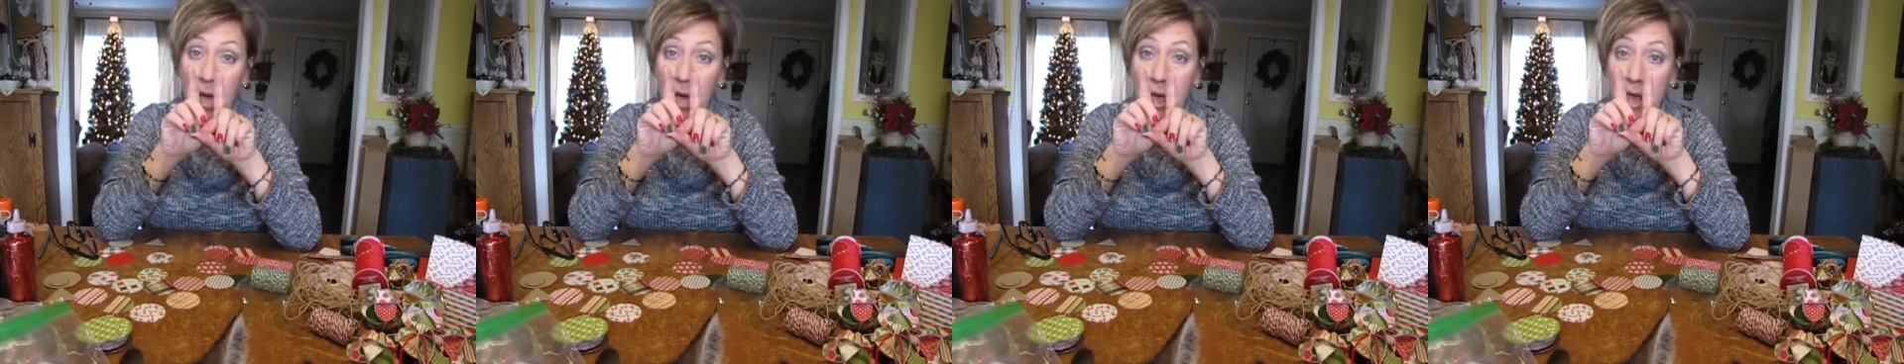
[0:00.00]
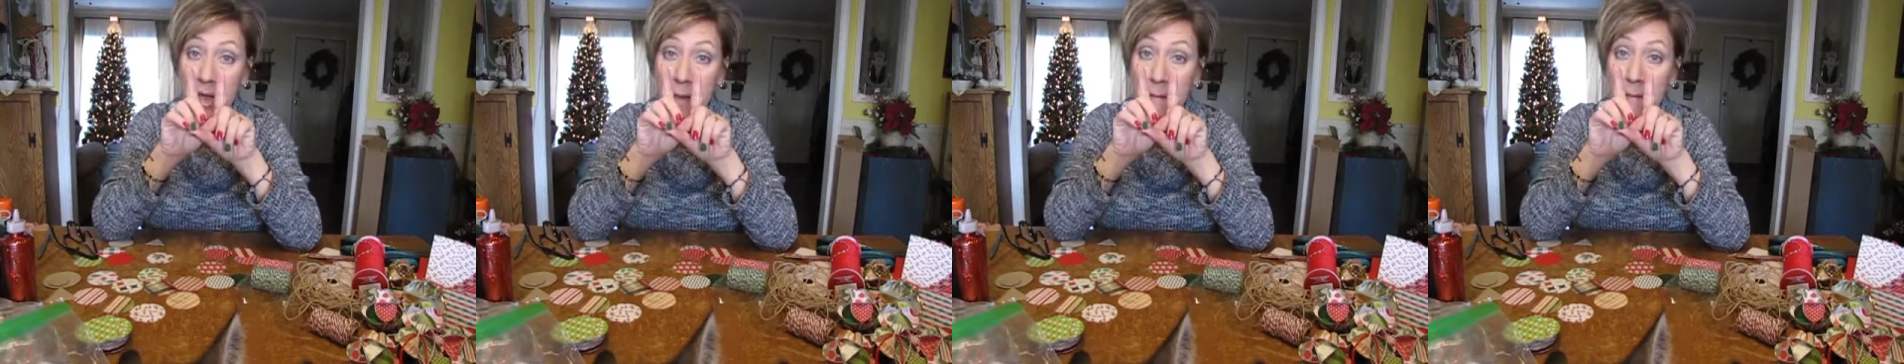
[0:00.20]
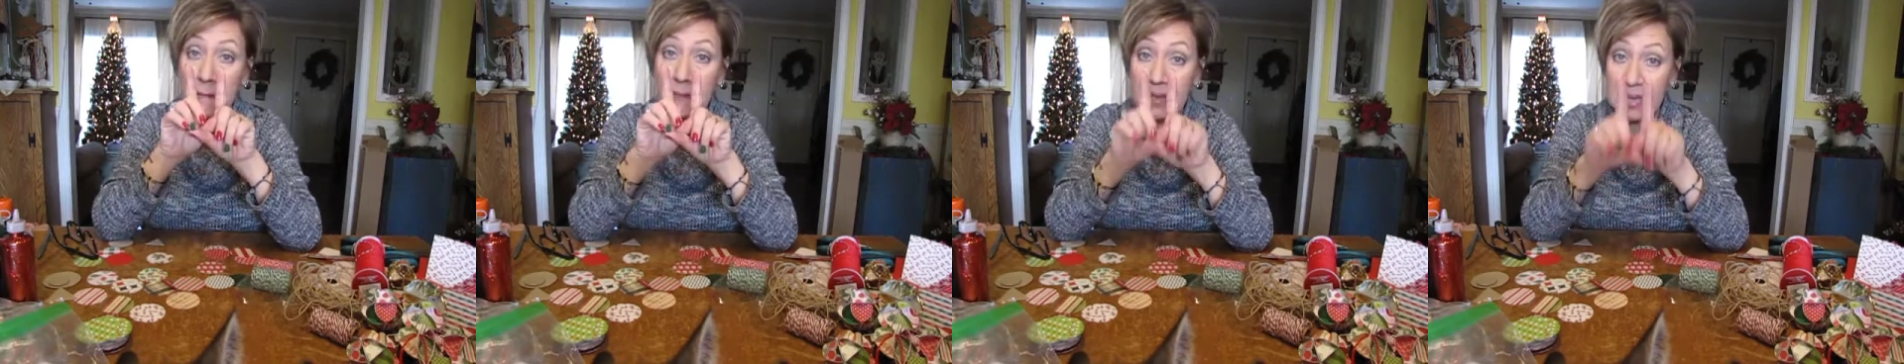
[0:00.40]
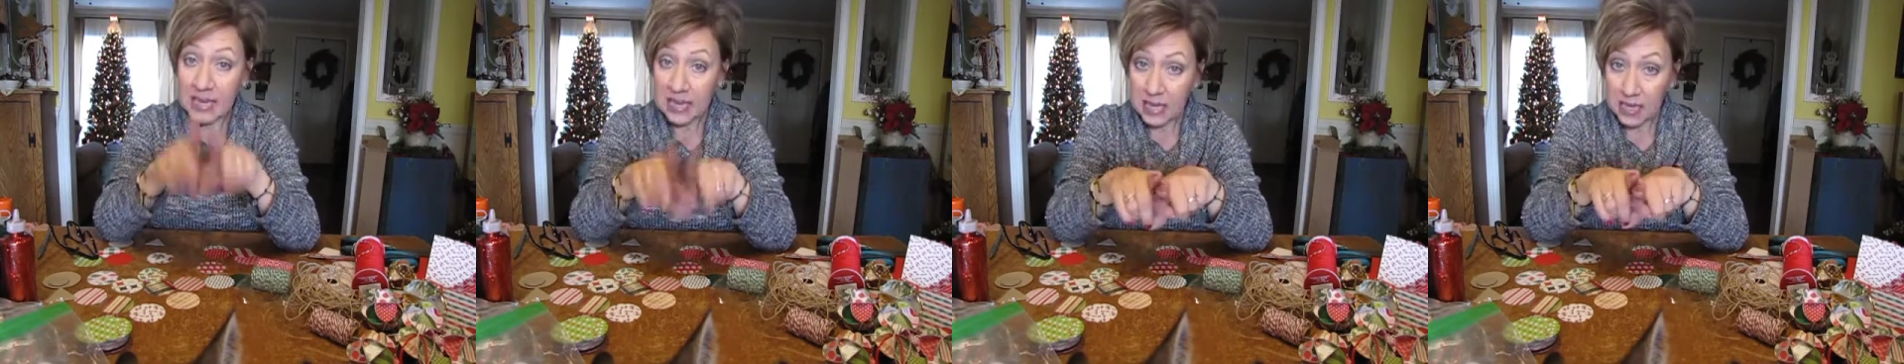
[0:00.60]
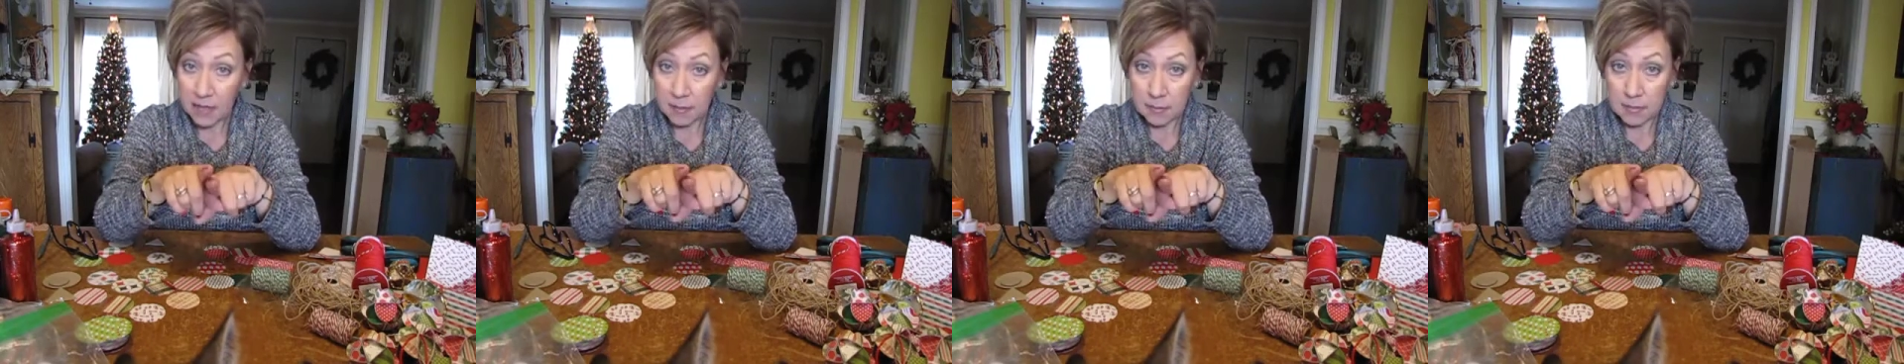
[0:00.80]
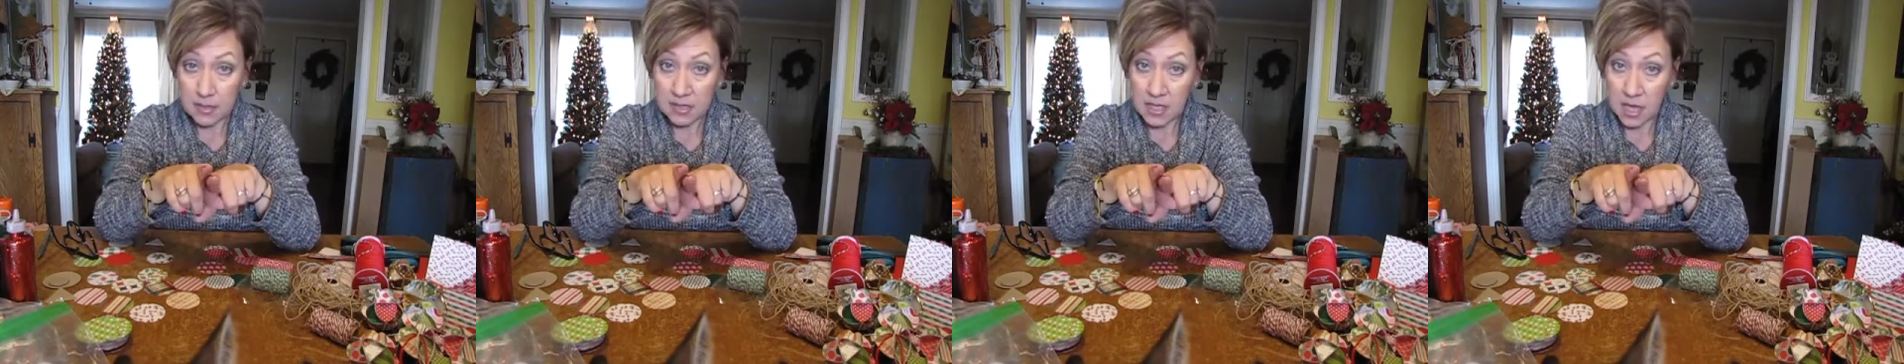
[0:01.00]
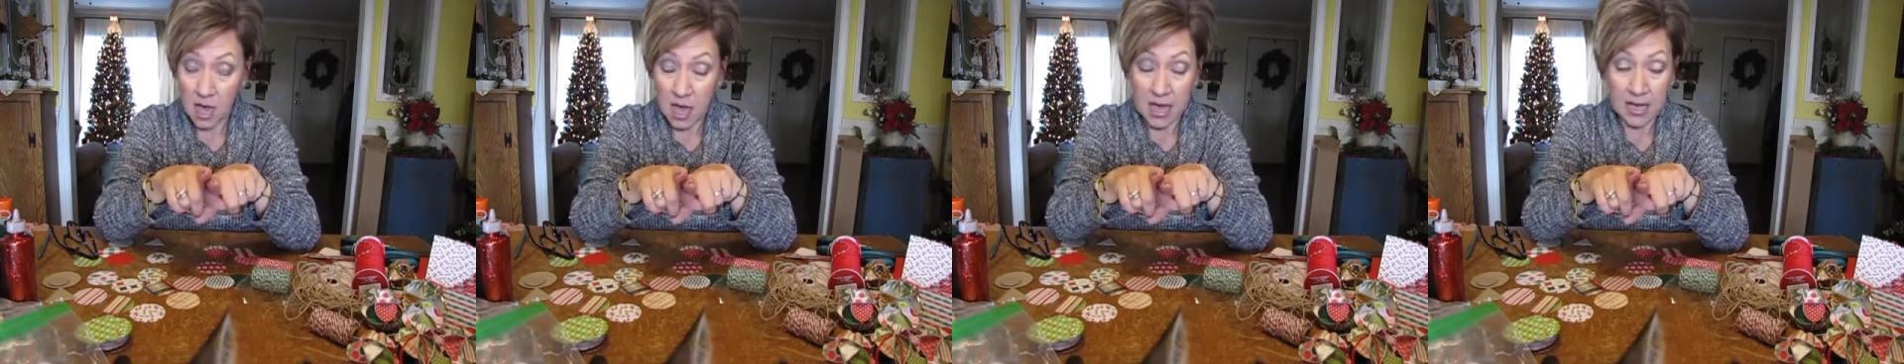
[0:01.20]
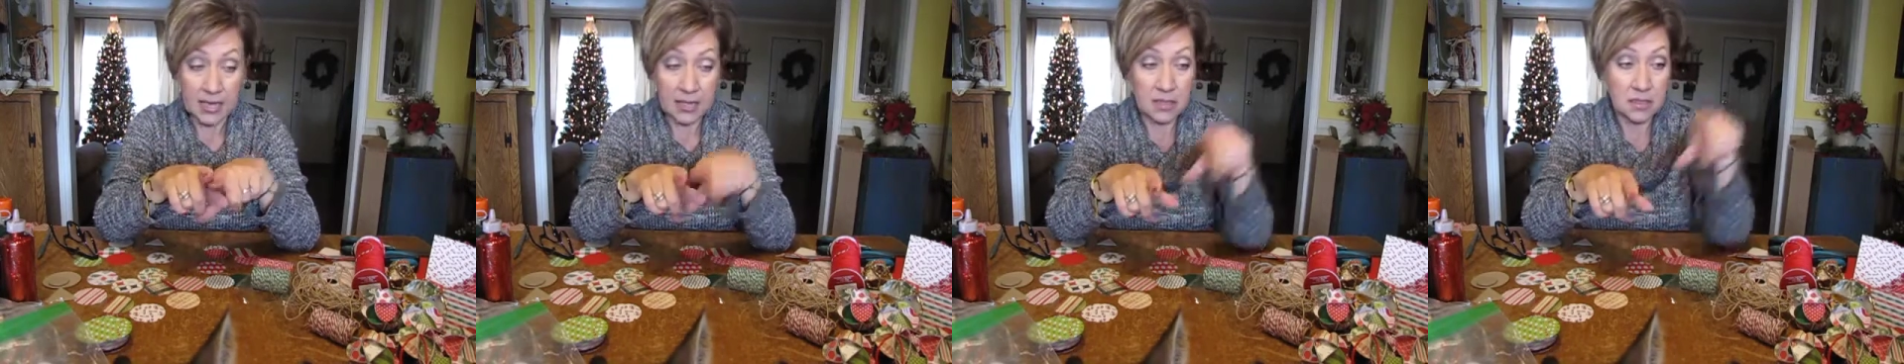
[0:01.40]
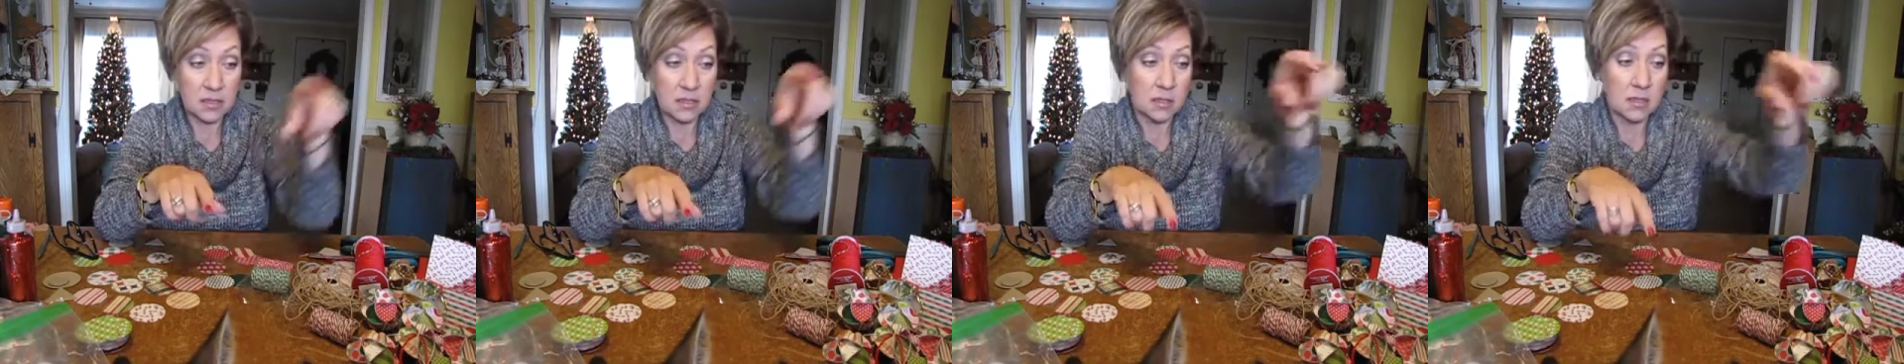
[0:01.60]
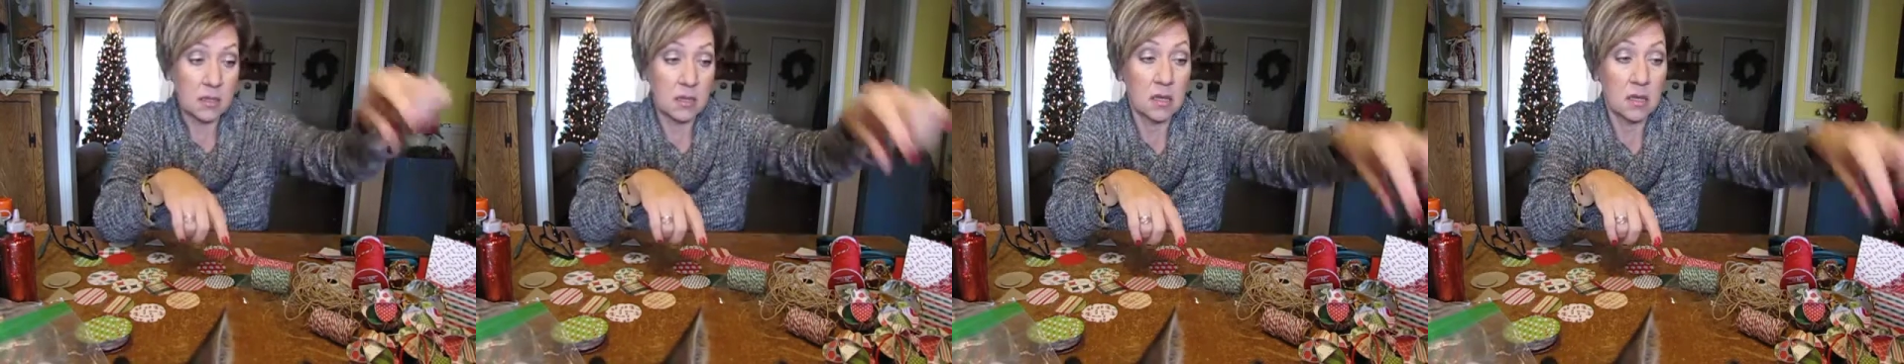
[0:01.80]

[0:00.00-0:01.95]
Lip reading: a medium size